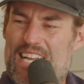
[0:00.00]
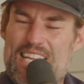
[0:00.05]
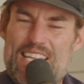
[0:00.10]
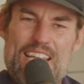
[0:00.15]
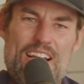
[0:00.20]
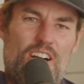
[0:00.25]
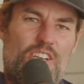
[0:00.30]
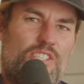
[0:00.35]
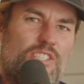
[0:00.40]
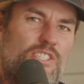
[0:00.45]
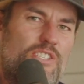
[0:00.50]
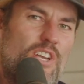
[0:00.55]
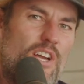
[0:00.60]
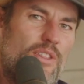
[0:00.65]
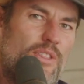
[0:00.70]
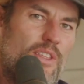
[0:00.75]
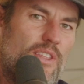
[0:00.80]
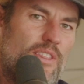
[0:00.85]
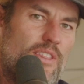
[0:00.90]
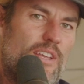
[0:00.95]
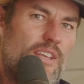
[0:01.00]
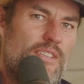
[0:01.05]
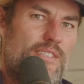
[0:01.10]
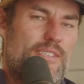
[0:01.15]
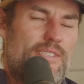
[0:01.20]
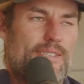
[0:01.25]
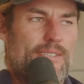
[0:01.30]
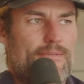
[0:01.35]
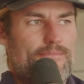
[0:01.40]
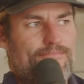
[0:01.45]
Yeah, I just don't think
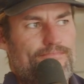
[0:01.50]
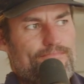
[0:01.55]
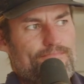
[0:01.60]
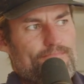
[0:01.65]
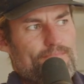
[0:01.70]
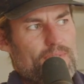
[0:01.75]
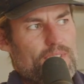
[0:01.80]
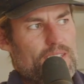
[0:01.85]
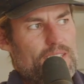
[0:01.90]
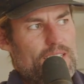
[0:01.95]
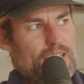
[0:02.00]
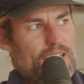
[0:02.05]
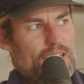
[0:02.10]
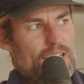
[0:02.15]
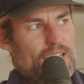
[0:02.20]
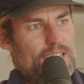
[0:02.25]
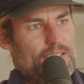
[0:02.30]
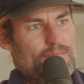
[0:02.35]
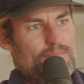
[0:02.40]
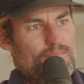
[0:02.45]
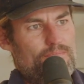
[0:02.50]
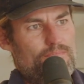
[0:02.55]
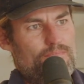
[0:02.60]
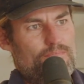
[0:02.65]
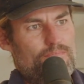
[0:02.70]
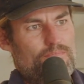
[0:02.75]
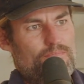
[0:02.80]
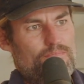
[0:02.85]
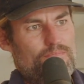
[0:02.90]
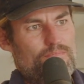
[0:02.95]
there's a
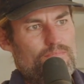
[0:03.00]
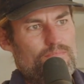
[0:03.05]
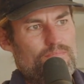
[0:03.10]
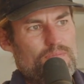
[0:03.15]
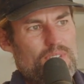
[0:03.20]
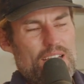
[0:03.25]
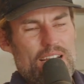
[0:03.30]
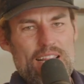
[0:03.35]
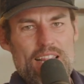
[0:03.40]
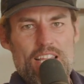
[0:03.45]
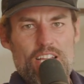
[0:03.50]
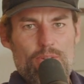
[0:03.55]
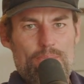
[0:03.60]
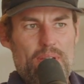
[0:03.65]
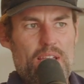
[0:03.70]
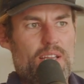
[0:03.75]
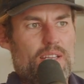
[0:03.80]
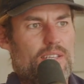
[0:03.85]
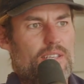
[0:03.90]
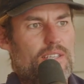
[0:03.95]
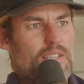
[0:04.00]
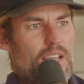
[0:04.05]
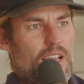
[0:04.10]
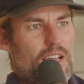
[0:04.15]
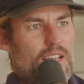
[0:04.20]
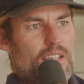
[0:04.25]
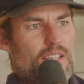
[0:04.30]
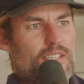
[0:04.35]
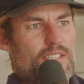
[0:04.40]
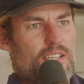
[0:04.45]
little bit.
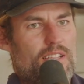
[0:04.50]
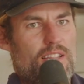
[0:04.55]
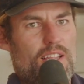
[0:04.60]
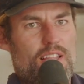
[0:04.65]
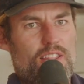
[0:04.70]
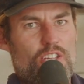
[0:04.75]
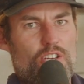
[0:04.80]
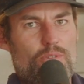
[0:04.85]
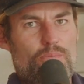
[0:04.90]
Yeah, there's a little.